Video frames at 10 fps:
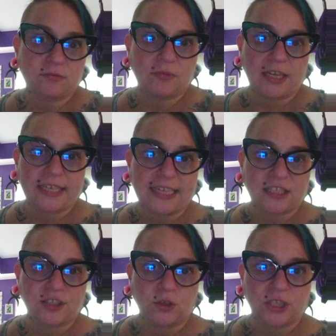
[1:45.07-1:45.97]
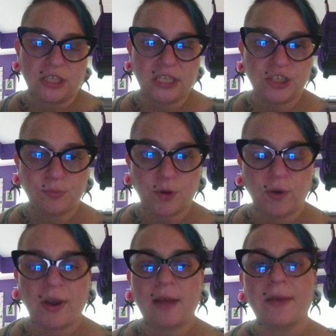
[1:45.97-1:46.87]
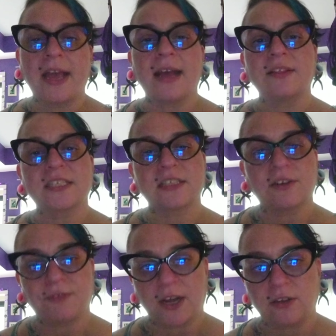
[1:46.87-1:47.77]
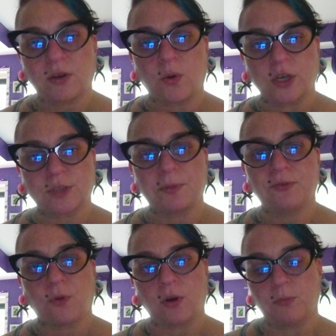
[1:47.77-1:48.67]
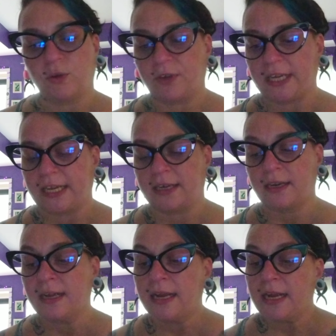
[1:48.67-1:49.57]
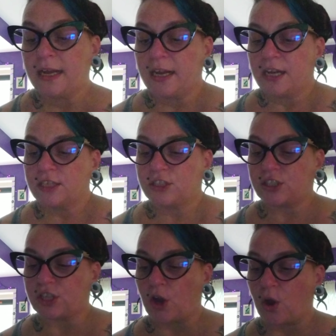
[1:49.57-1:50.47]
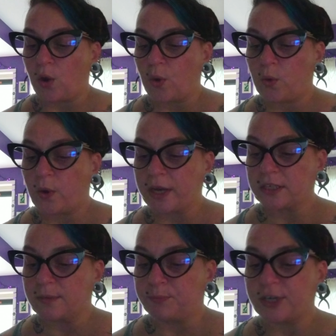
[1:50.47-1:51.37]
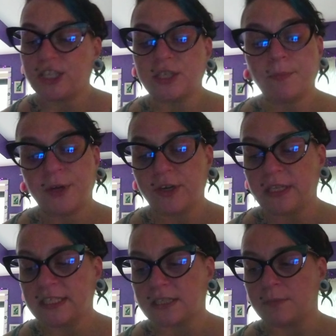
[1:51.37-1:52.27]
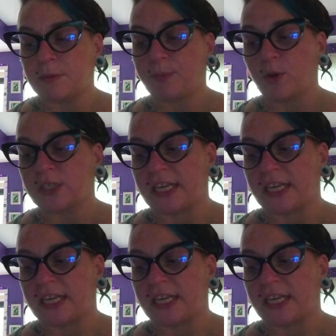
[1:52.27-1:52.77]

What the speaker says: associate teacher program, and this is their final course before moving in. So British imperialism imposed